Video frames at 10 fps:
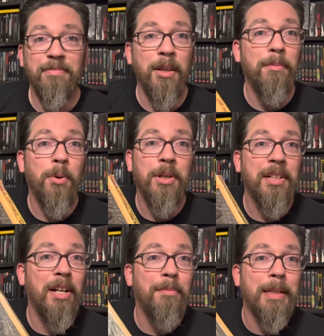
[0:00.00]
more to
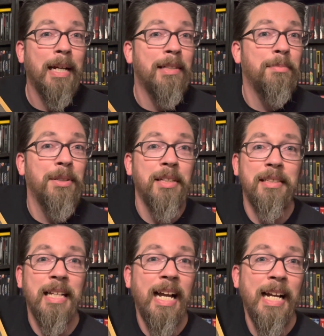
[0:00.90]
come, guys, but
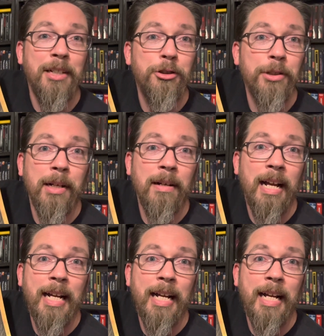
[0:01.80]
this I had to share.